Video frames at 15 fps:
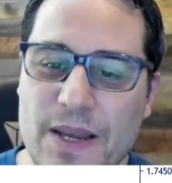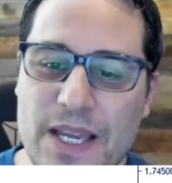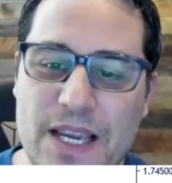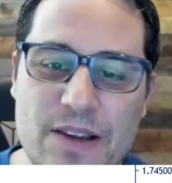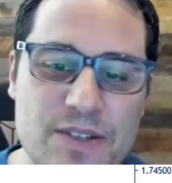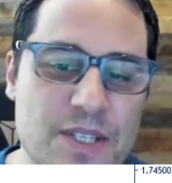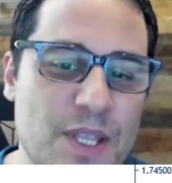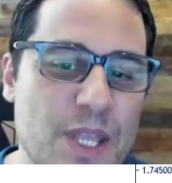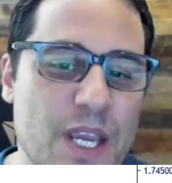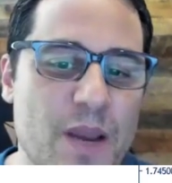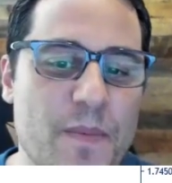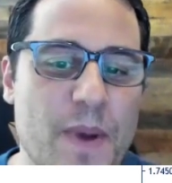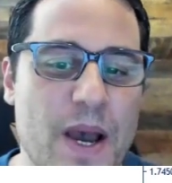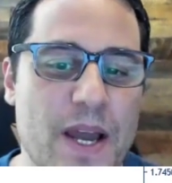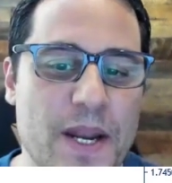And here's the thing
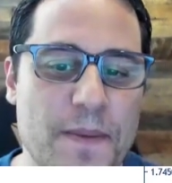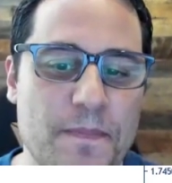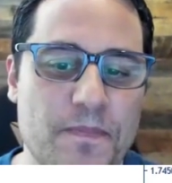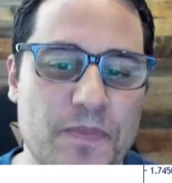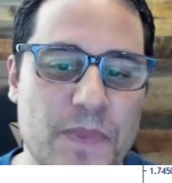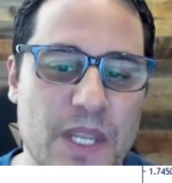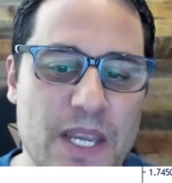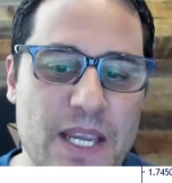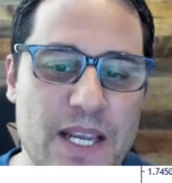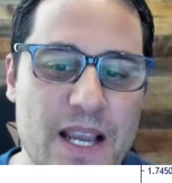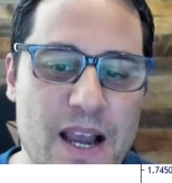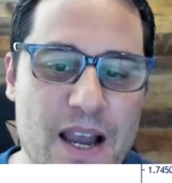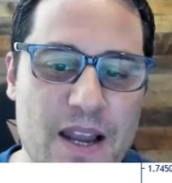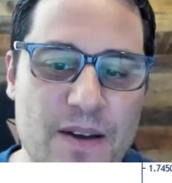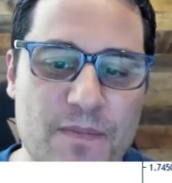about it. He
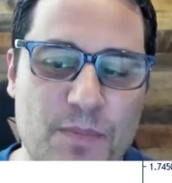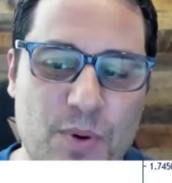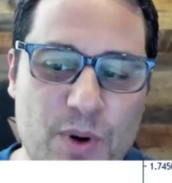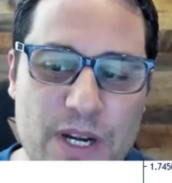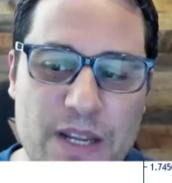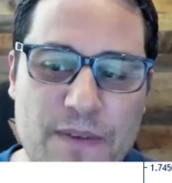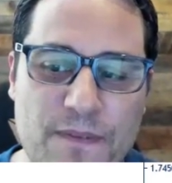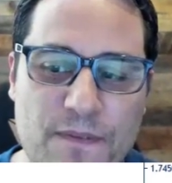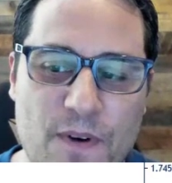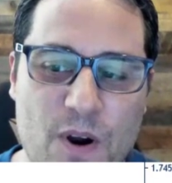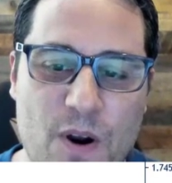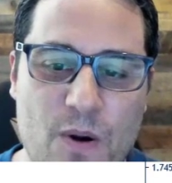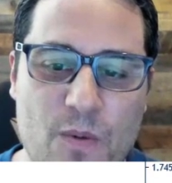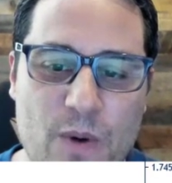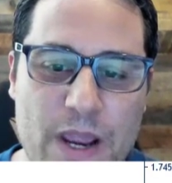got pretty
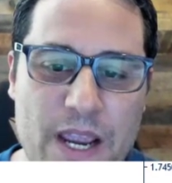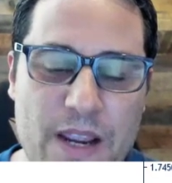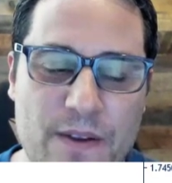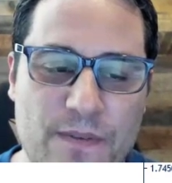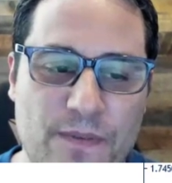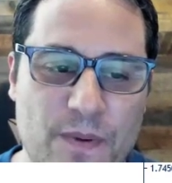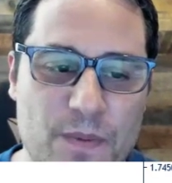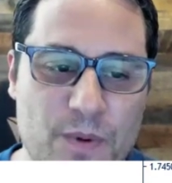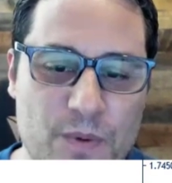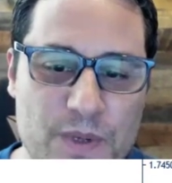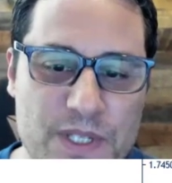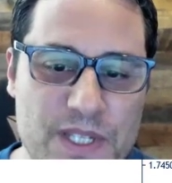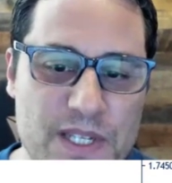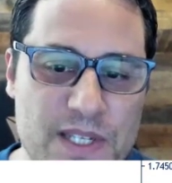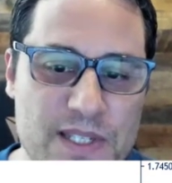far away from the
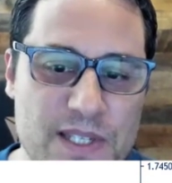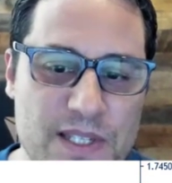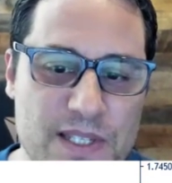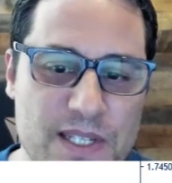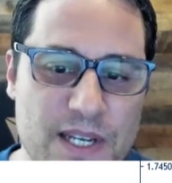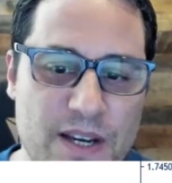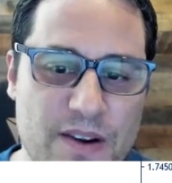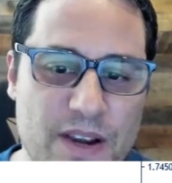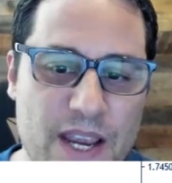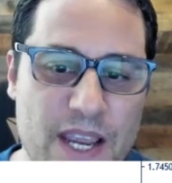resistance here.